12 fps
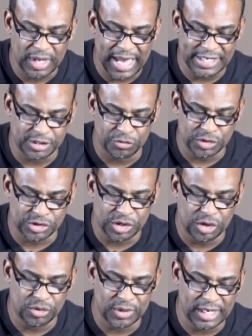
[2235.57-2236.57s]
As a
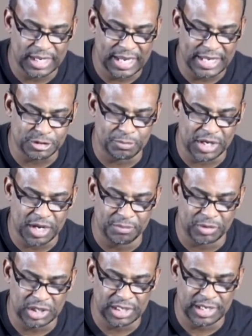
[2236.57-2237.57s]
result, it has
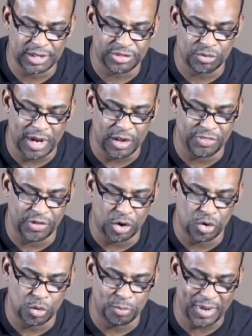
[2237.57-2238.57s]
become clear throughout the
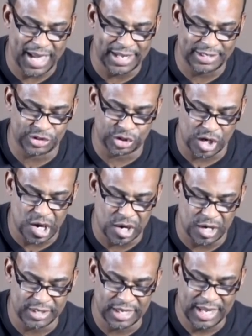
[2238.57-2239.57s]
whole palace
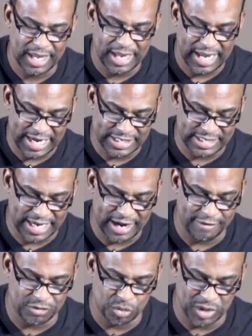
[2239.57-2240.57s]
guard and to
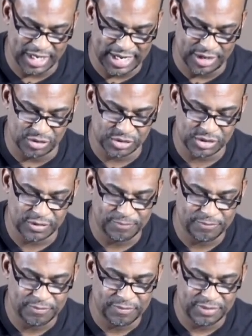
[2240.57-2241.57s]
everyone else
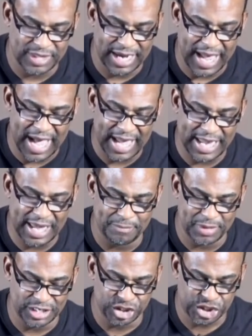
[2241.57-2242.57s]
that I
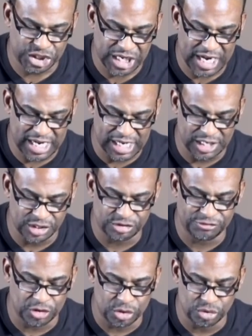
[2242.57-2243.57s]
am in chains
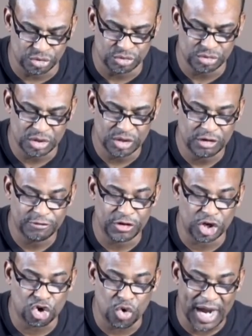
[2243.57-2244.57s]
for who?
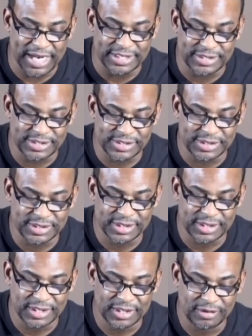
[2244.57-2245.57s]
For Christ.
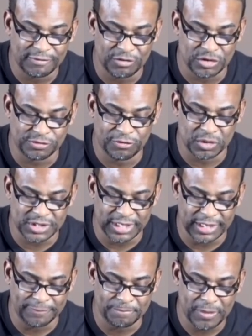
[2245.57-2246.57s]
Verse
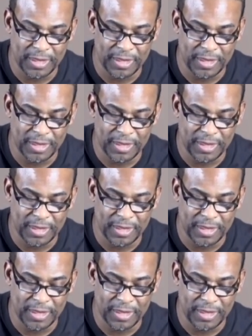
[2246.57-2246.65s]
14,